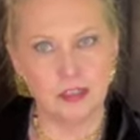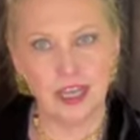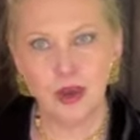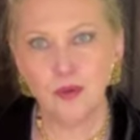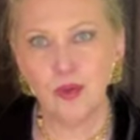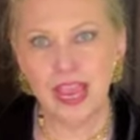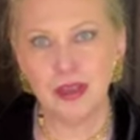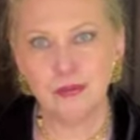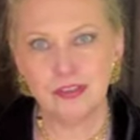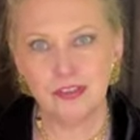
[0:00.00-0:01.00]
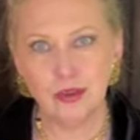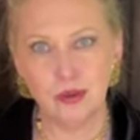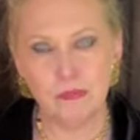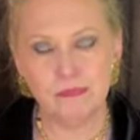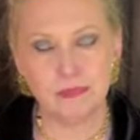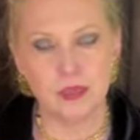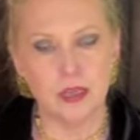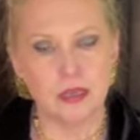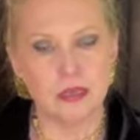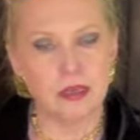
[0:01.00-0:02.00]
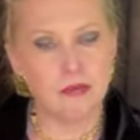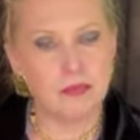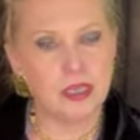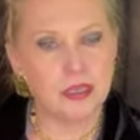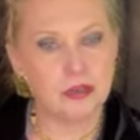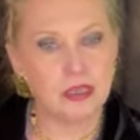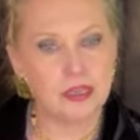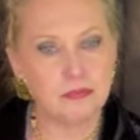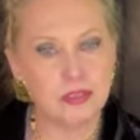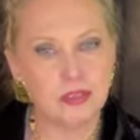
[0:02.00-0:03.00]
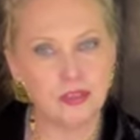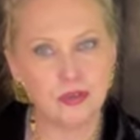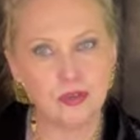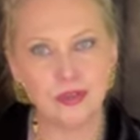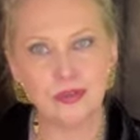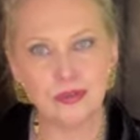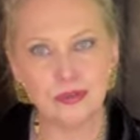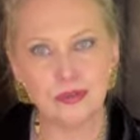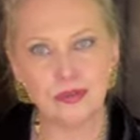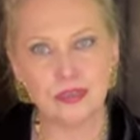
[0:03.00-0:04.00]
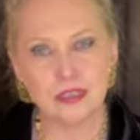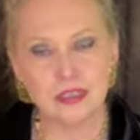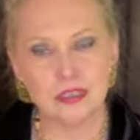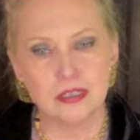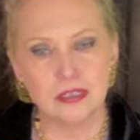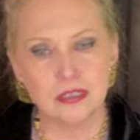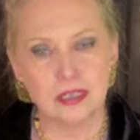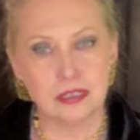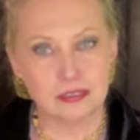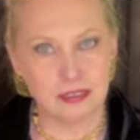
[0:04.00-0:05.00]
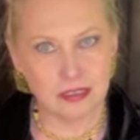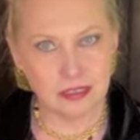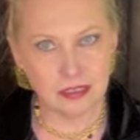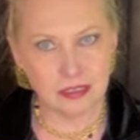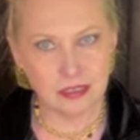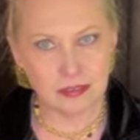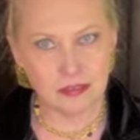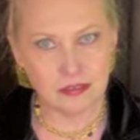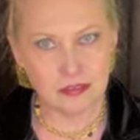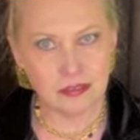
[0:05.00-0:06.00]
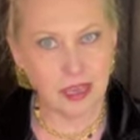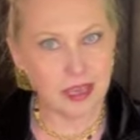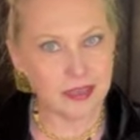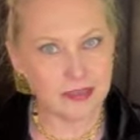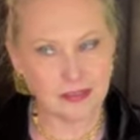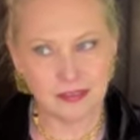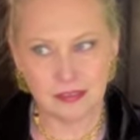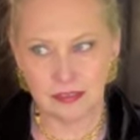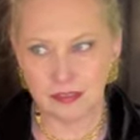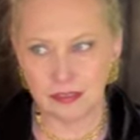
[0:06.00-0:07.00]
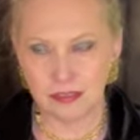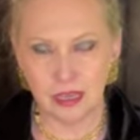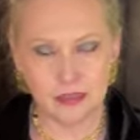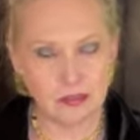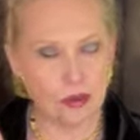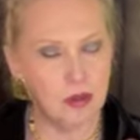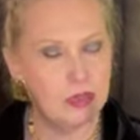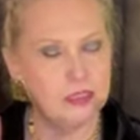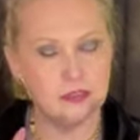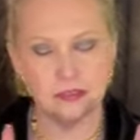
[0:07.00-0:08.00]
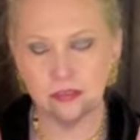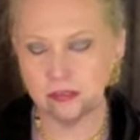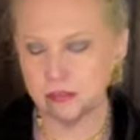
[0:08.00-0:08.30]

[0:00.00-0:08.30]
her way was so, come here, let me show you Ysatis. Yes, oh, it is.